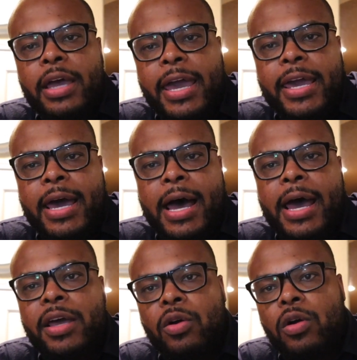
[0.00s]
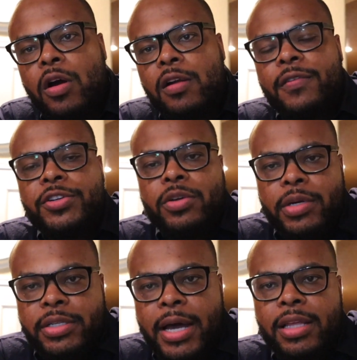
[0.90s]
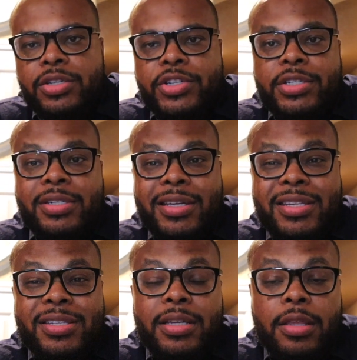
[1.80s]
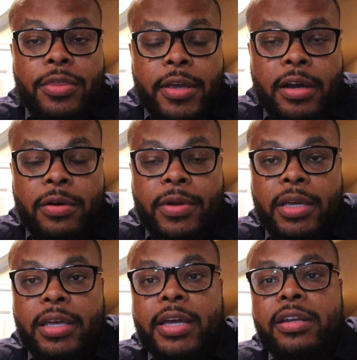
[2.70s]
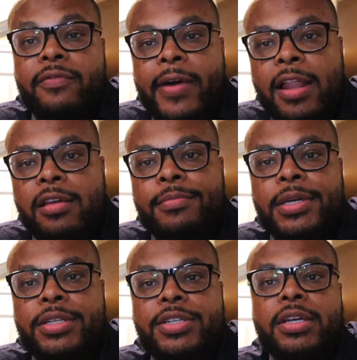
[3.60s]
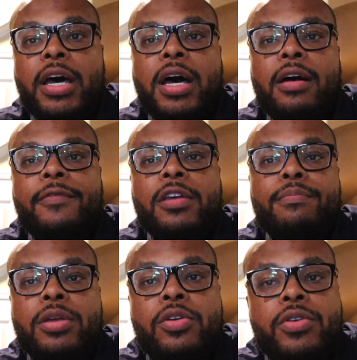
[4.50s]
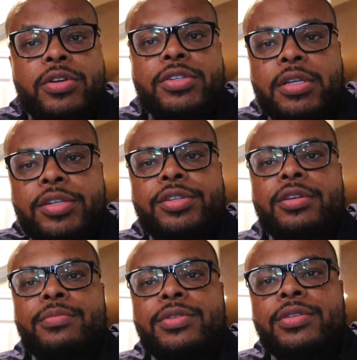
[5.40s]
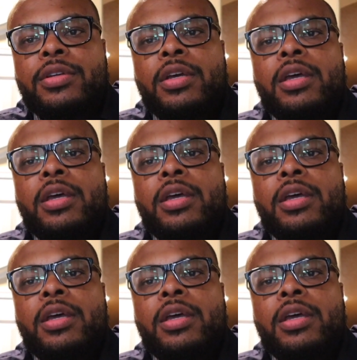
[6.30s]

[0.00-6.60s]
AI or artificial intelligence is the theory and development of computer systems